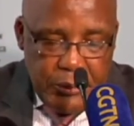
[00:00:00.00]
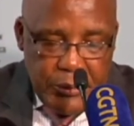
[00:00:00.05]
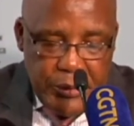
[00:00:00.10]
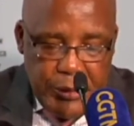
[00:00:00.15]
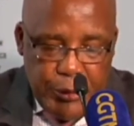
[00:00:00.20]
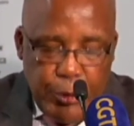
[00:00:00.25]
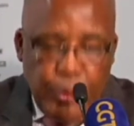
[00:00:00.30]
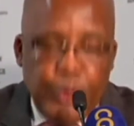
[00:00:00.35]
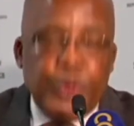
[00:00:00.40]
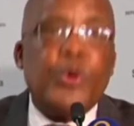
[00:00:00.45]

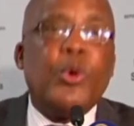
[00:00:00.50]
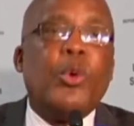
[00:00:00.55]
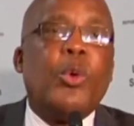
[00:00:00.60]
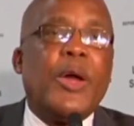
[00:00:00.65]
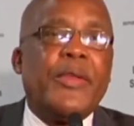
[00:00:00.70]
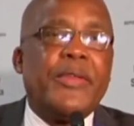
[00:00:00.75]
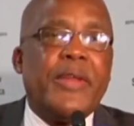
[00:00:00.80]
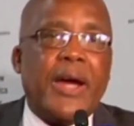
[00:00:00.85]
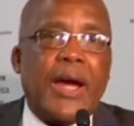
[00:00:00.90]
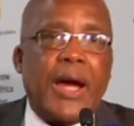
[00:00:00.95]
We don't know
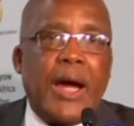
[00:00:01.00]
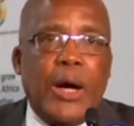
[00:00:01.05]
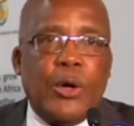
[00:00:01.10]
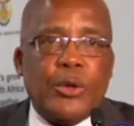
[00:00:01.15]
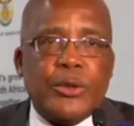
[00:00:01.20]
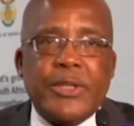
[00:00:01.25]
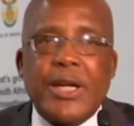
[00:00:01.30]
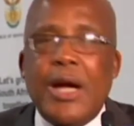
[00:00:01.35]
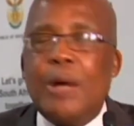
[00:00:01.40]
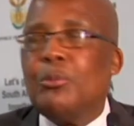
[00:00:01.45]
what the
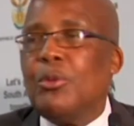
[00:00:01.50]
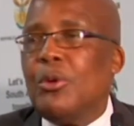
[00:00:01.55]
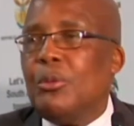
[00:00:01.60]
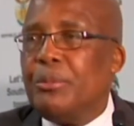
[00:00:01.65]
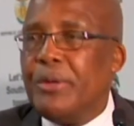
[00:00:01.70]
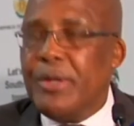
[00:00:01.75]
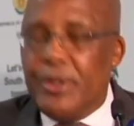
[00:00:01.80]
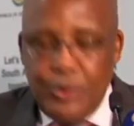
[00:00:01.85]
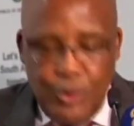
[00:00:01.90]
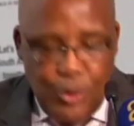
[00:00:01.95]
outcome will
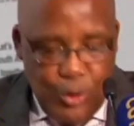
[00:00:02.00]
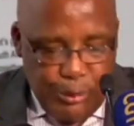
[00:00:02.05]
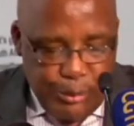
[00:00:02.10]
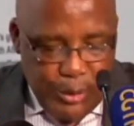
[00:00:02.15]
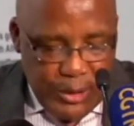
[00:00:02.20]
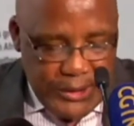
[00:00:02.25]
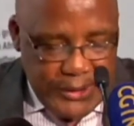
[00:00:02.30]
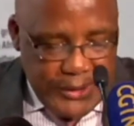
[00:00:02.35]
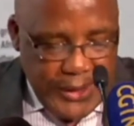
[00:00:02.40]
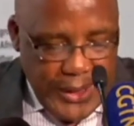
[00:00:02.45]
be.
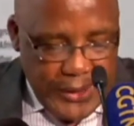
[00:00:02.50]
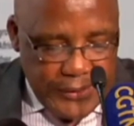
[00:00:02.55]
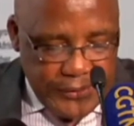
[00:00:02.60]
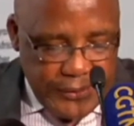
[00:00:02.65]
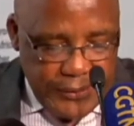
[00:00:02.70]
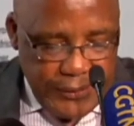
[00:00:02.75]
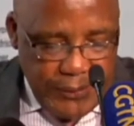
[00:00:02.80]
Nobody does.